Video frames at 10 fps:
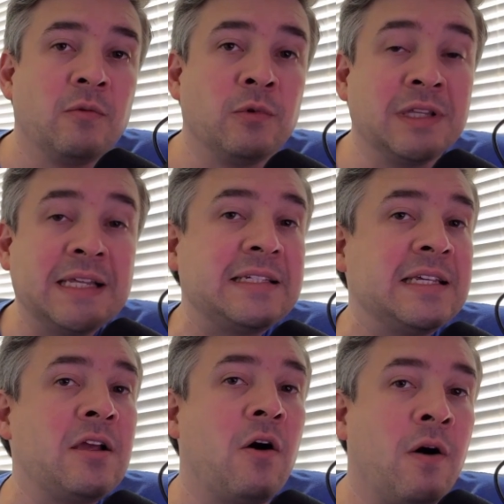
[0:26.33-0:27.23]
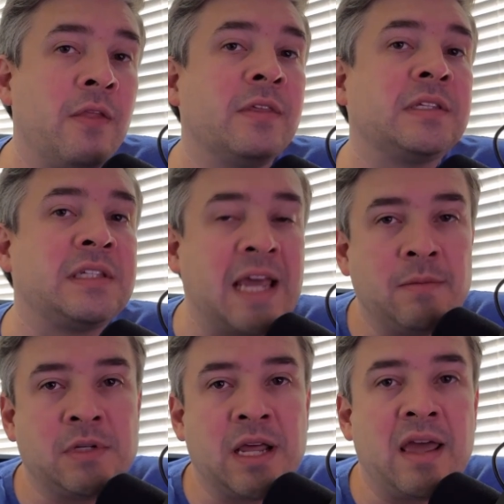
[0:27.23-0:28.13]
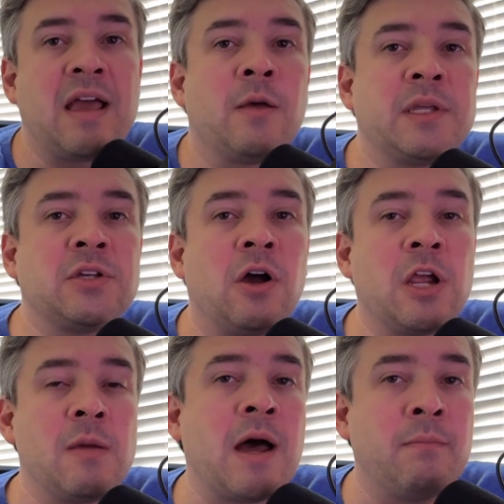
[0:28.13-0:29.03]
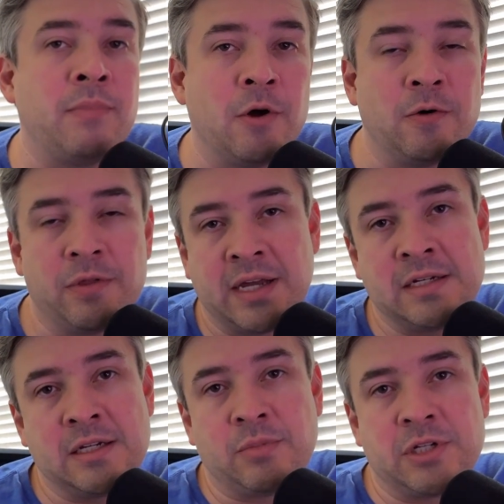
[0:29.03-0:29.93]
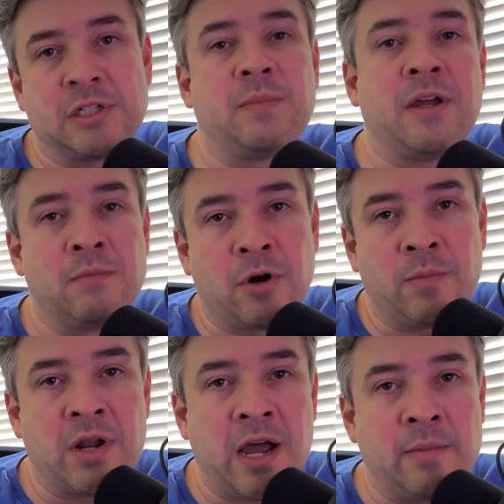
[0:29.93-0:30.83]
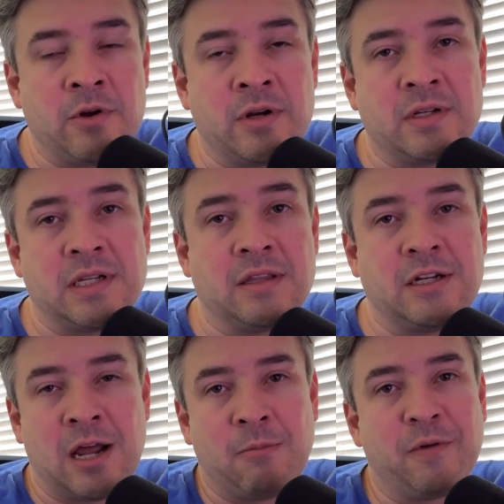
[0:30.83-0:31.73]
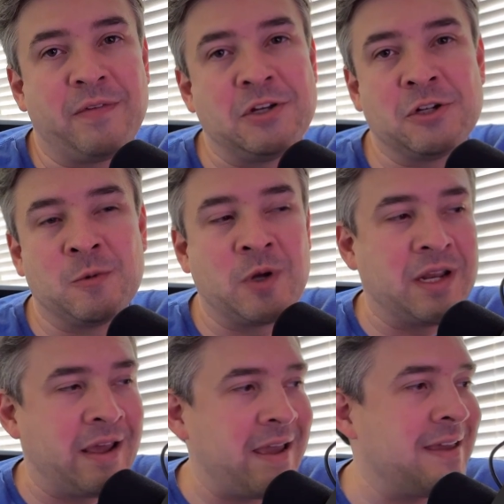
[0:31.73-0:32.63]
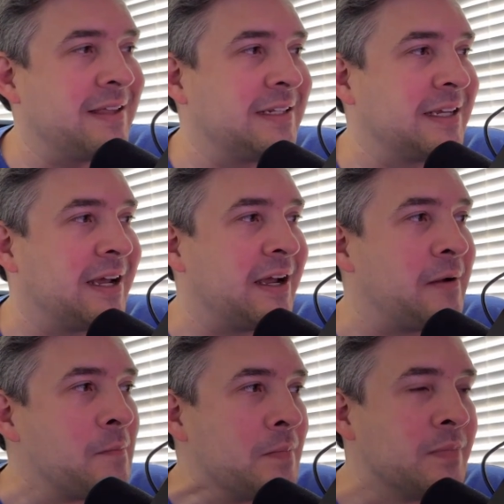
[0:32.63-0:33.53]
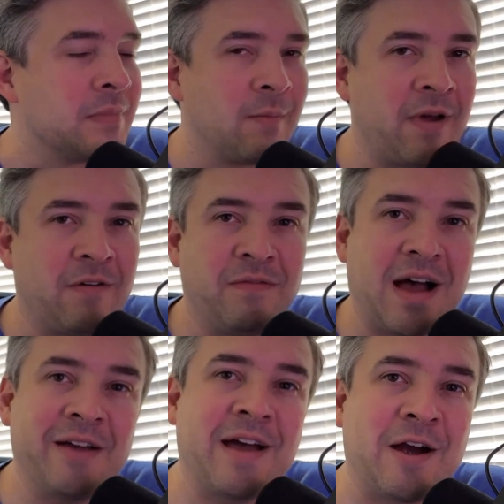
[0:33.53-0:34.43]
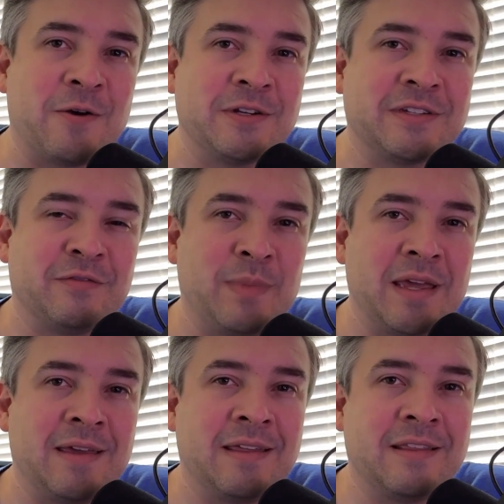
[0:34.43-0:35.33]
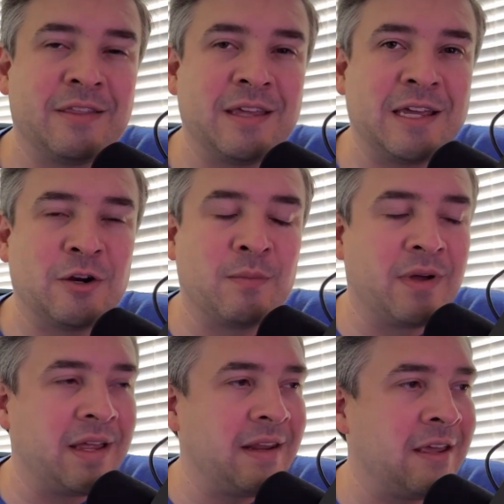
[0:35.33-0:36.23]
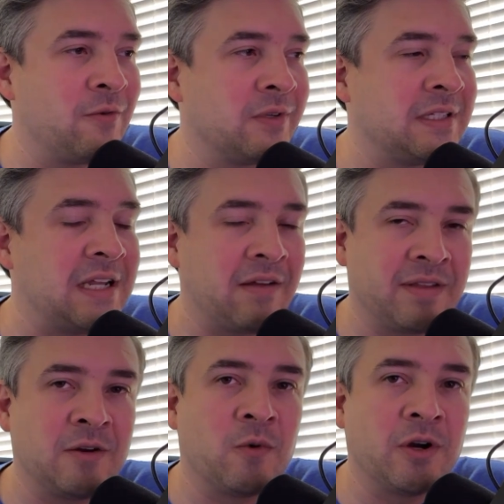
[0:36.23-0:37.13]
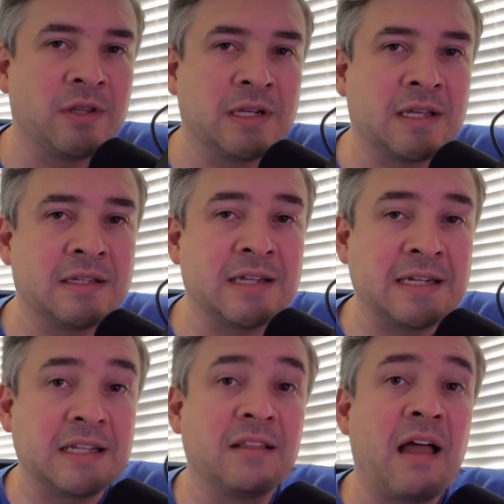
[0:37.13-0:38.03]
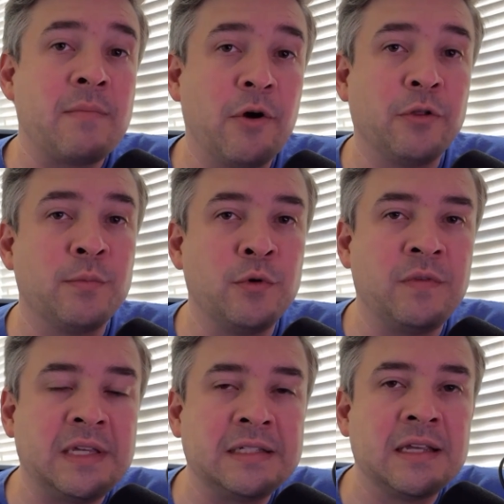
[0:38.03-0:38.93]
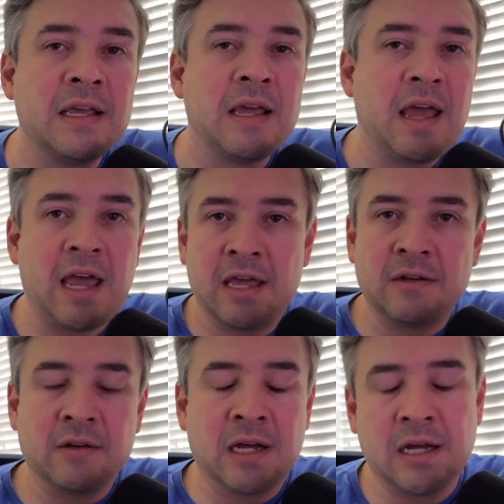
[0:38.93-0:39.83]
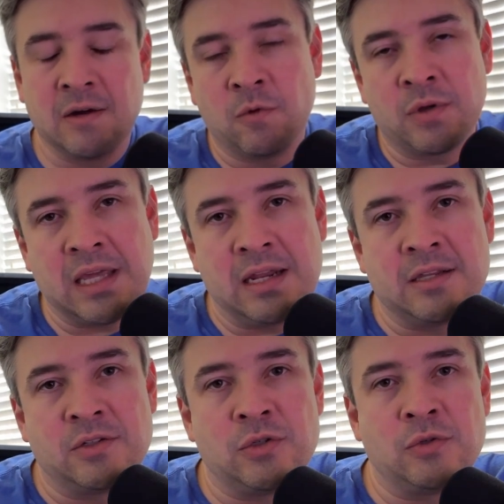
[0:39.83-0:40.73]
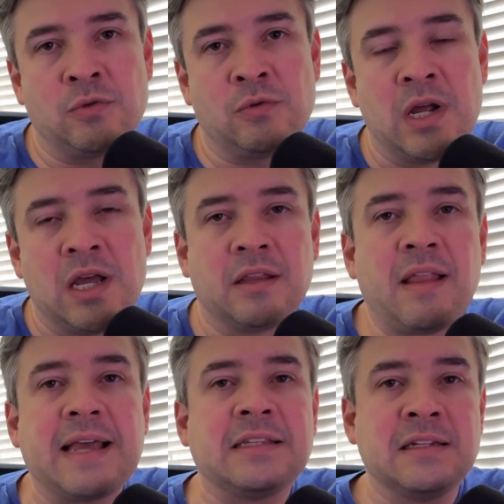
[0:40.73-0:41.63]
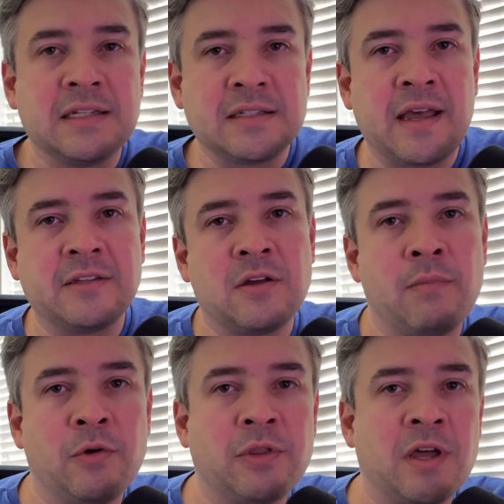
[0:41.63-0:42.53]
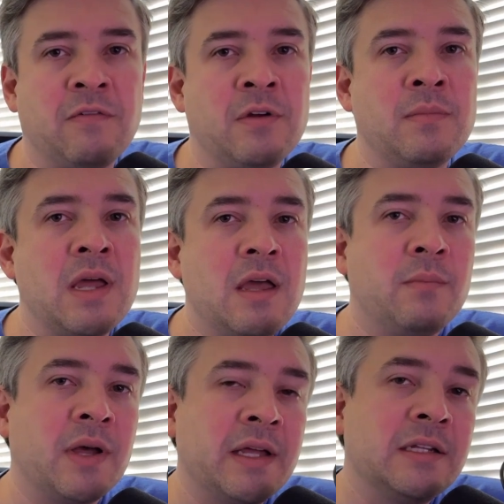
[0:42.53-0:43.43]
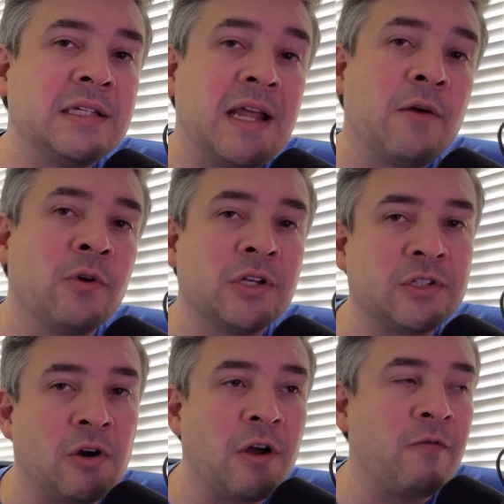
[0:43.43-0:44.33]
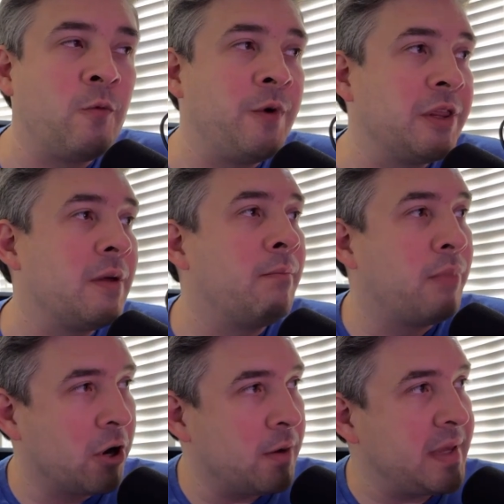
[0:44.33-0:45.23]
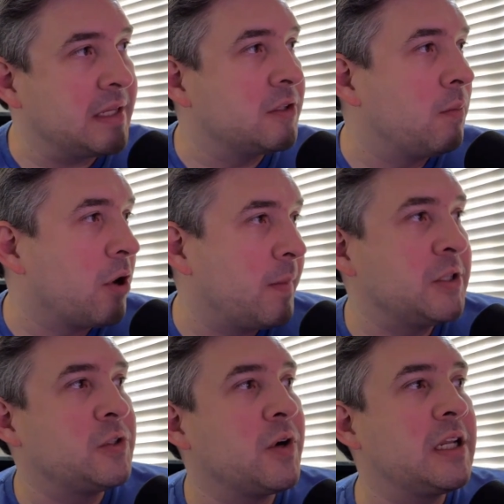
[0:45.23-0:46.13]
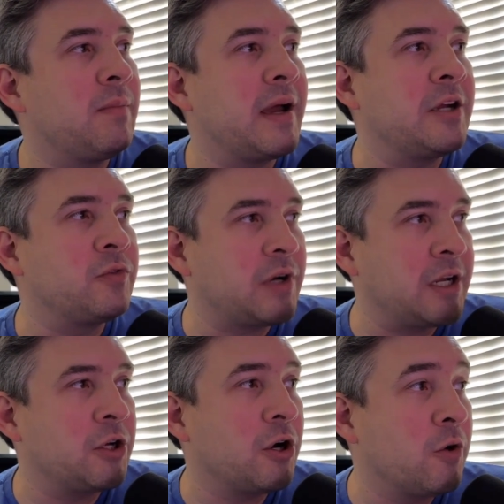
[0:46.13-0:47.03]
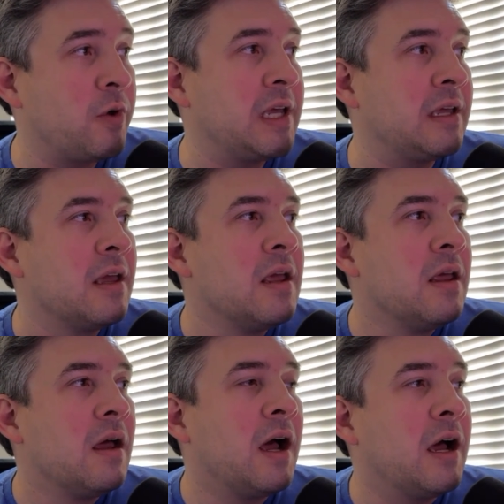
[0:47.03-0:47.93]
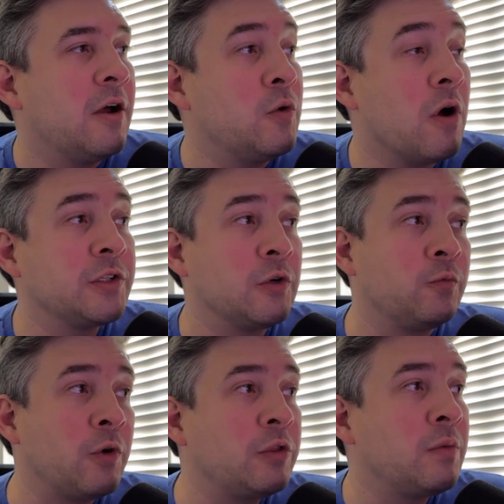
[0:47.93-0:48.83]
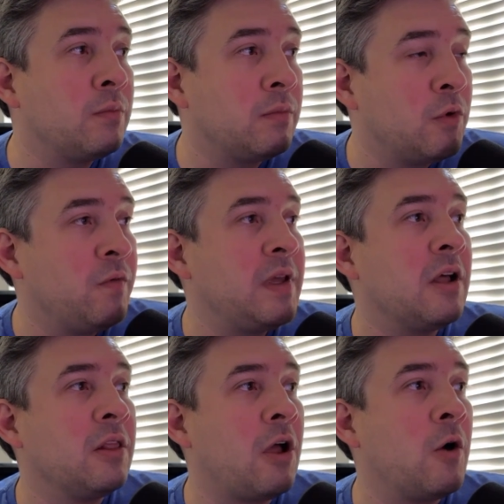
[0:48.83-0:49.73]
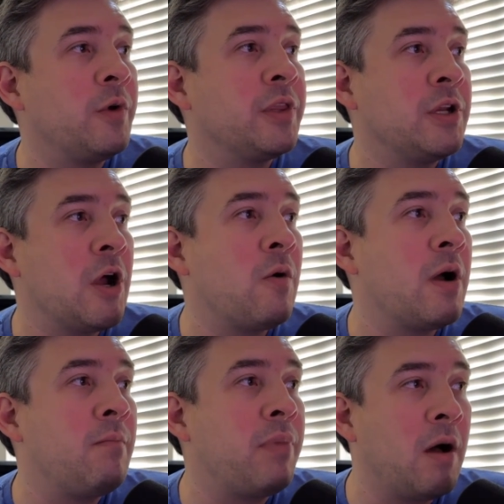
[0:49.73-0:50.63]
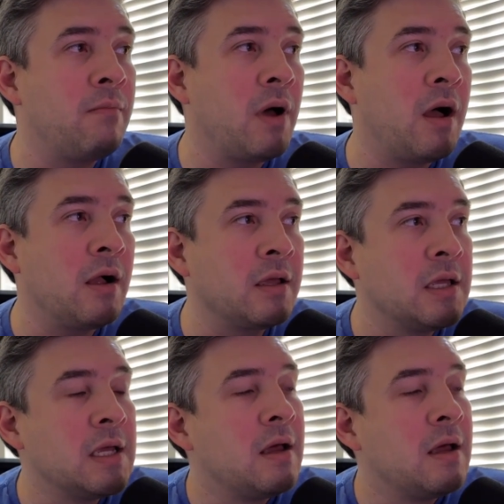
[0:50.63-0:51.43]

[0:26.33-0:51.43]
releasing on the same day. I'll be talking about both. I did participate in Barbenheimer and did the double feature in one day, and about 5 hours of being in the theater, but it was definitely worth it because I did like both movies, and we'll get into the likes and dislikes on both of them. But today we're going to start off with Barbie. So Barbie is directed by Greta Gerwig, who also wrote the movie along with Noah Baumbach,